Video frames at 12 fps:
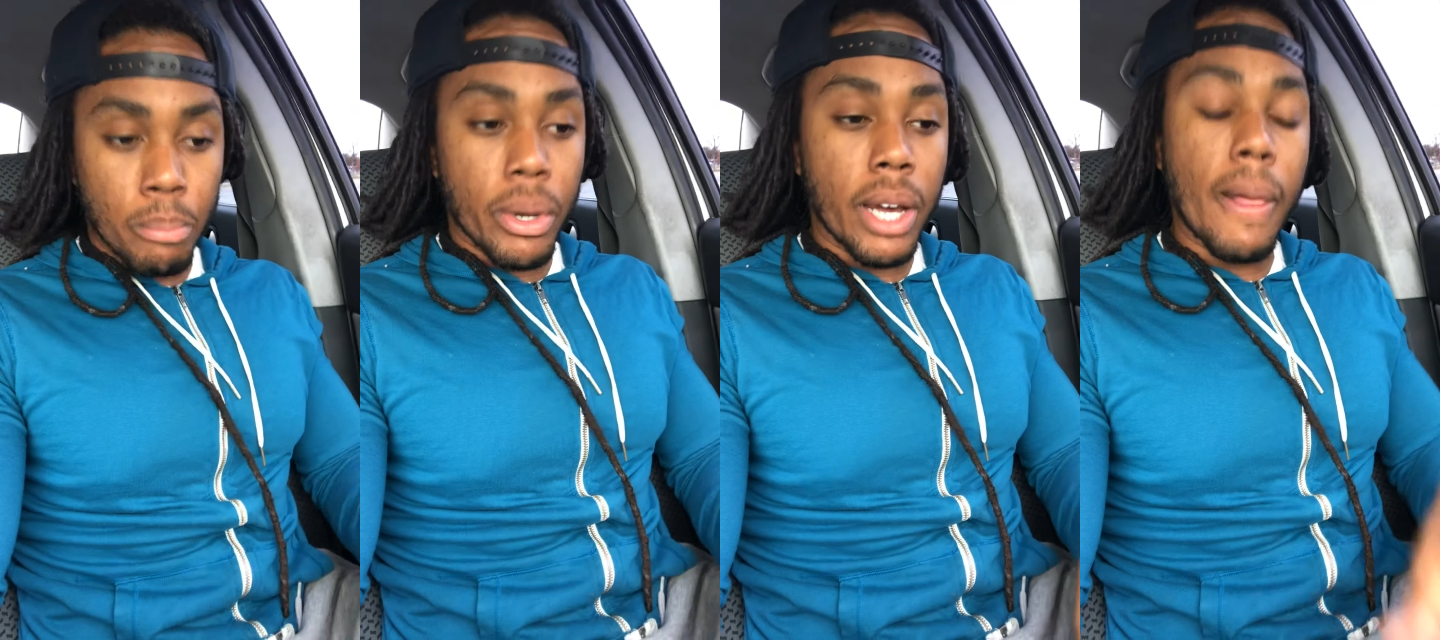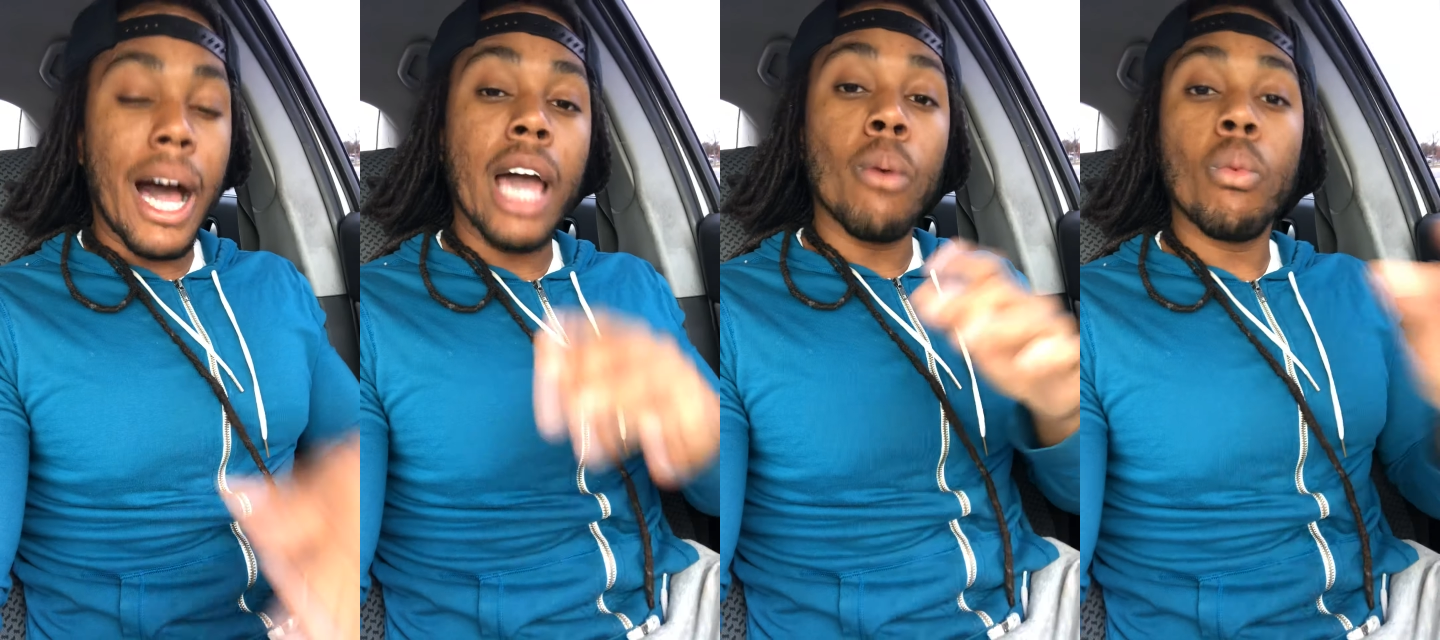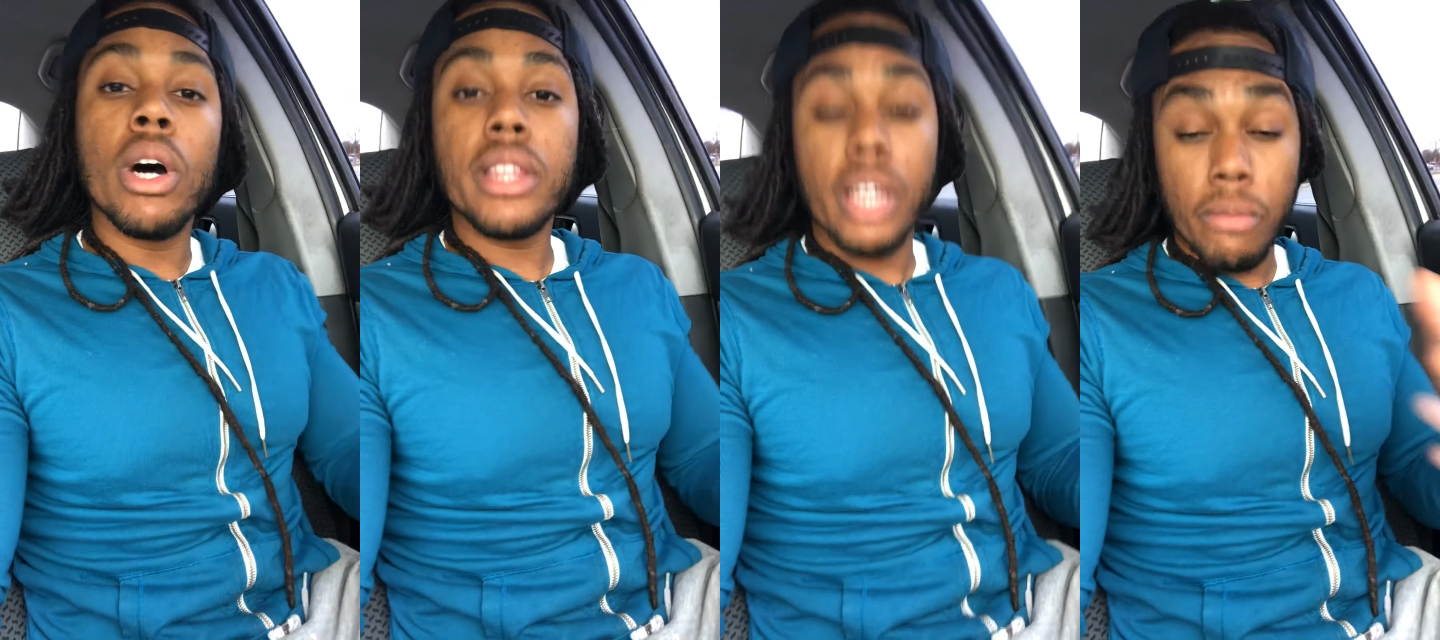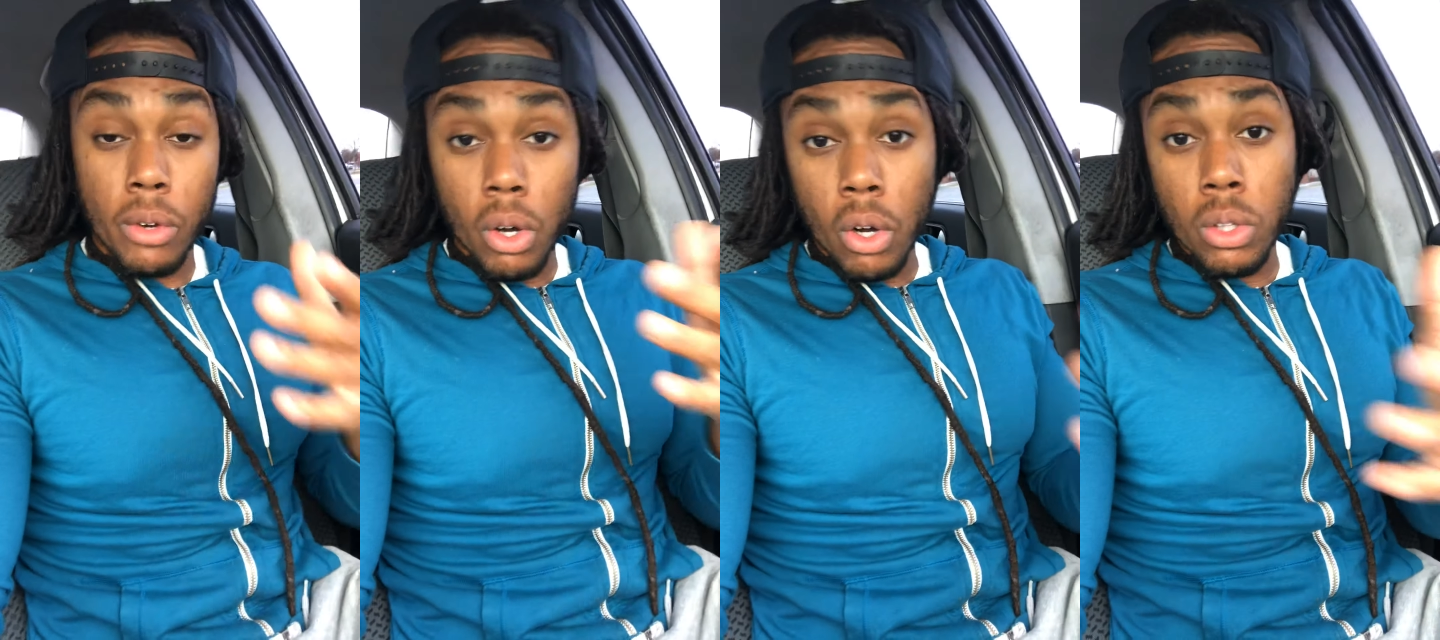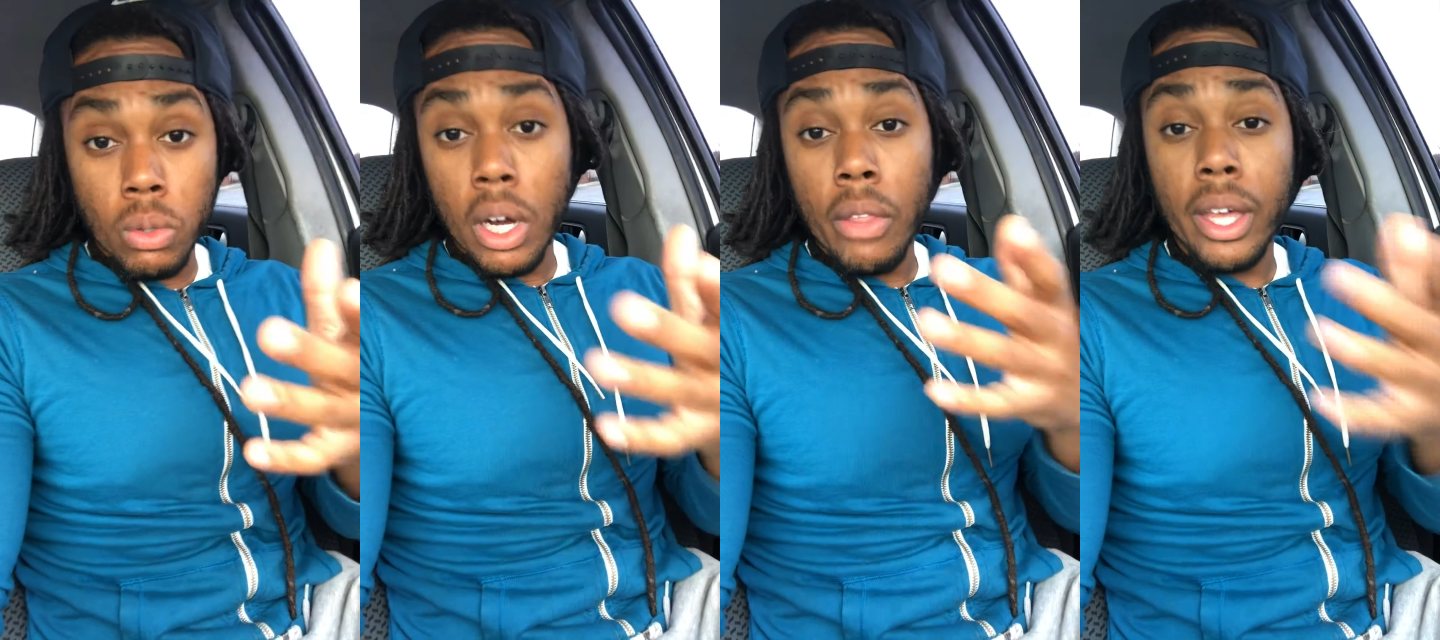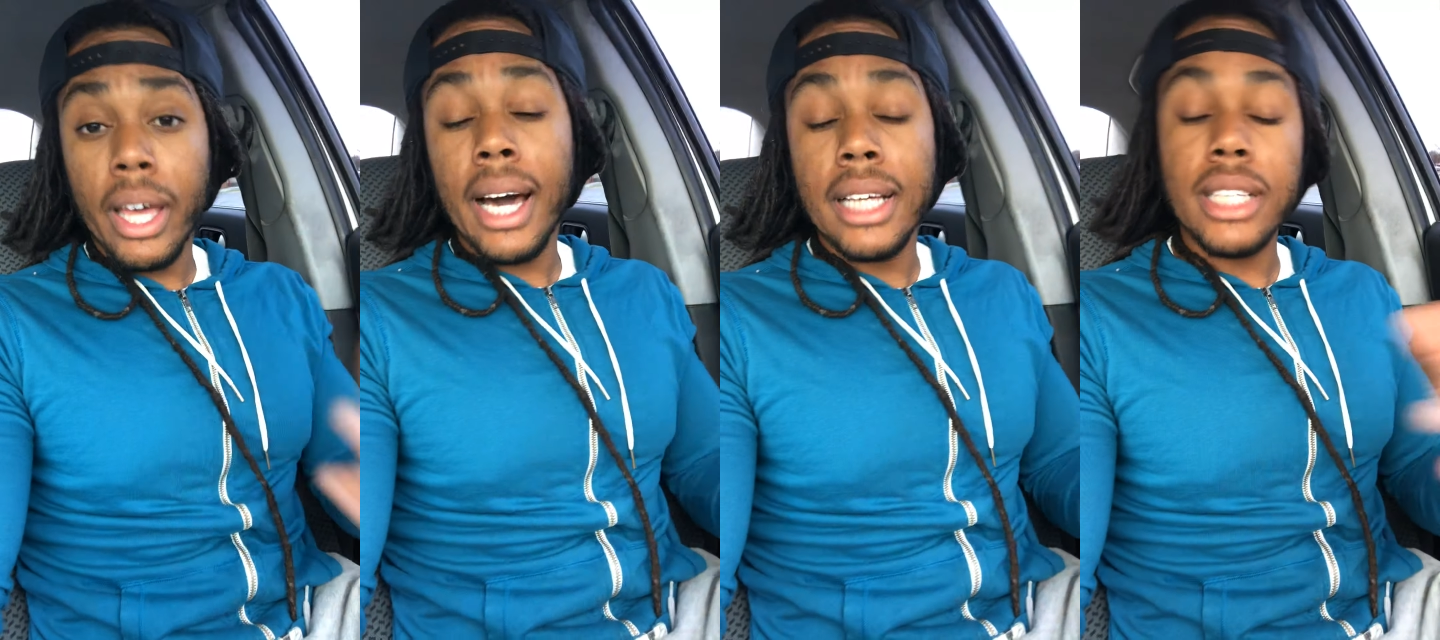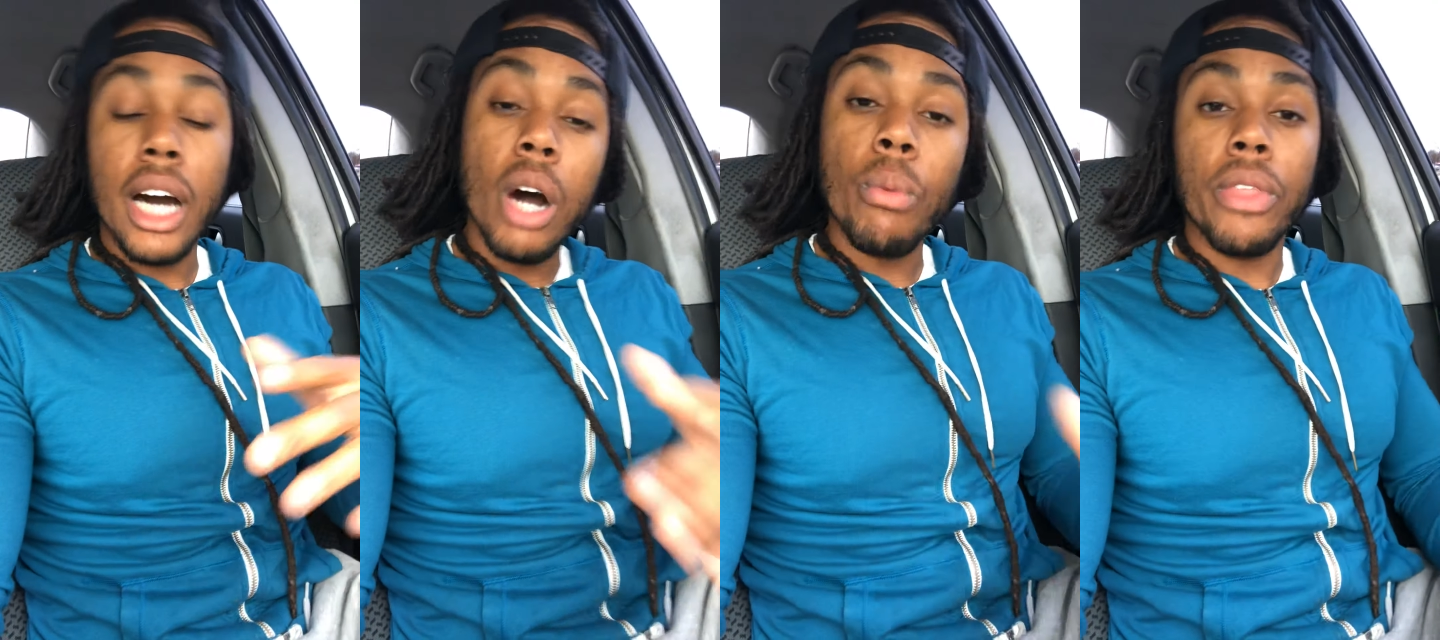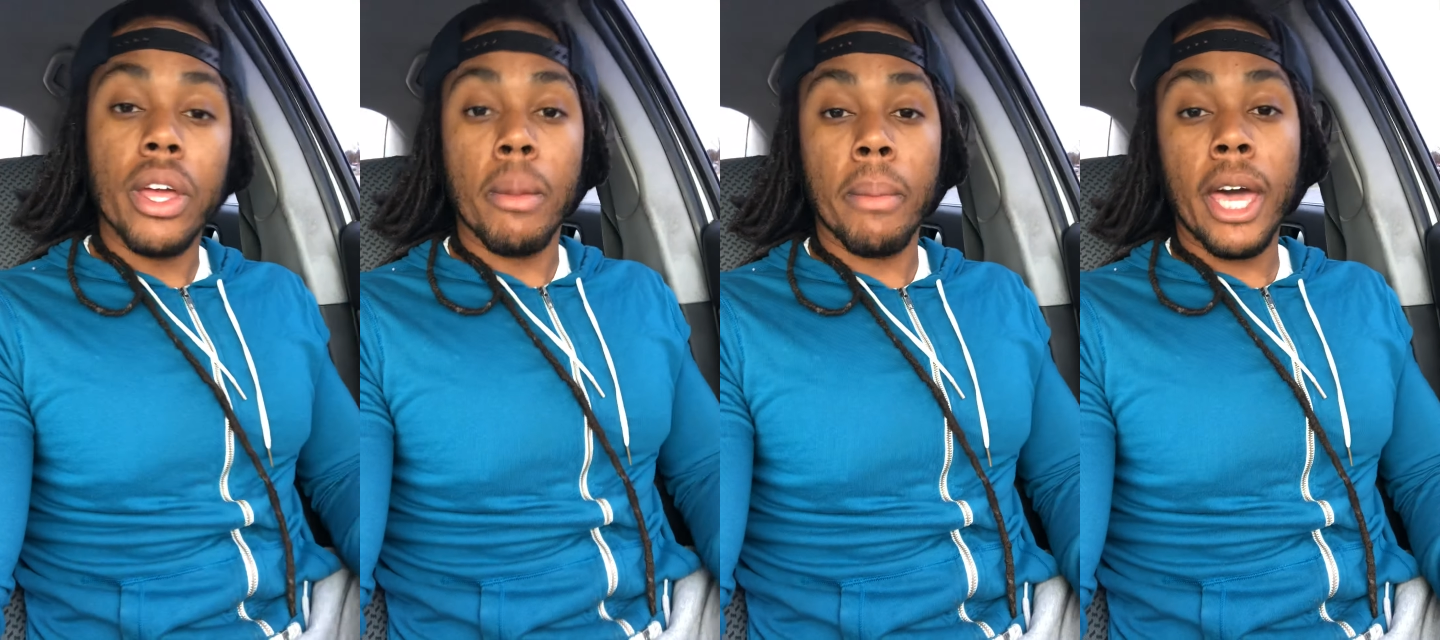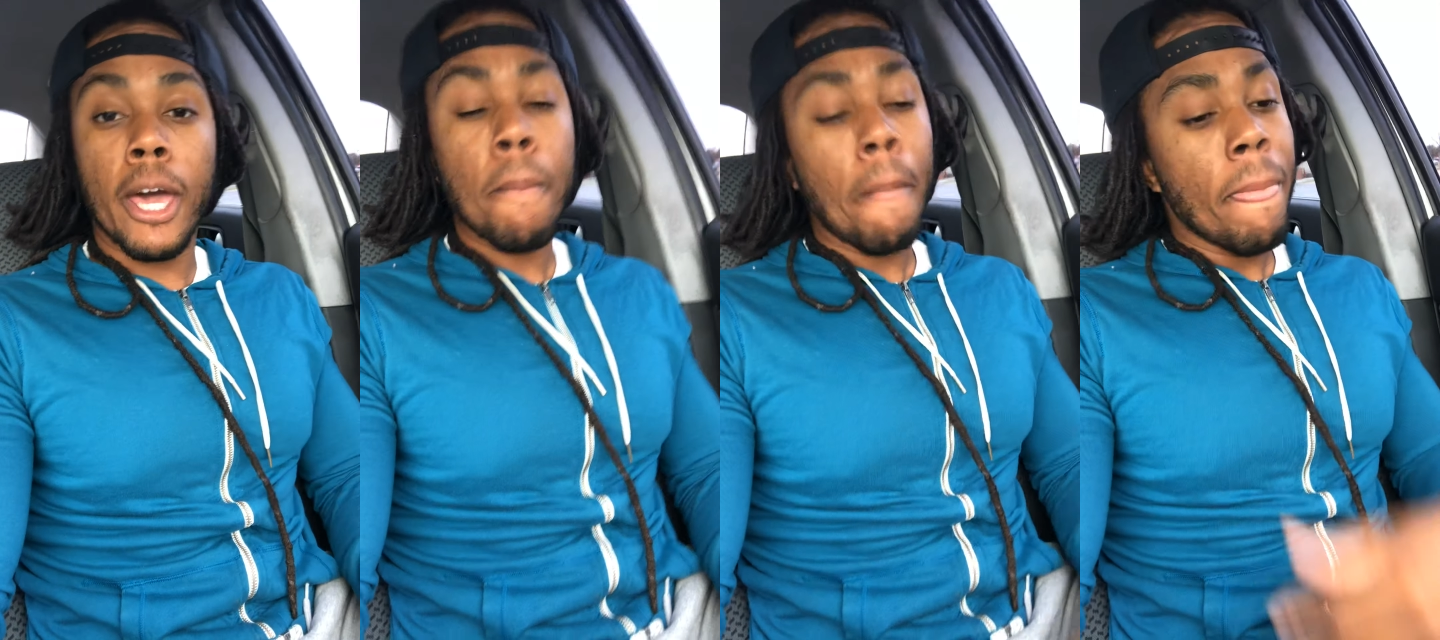but I want that for all you other guys out there, man.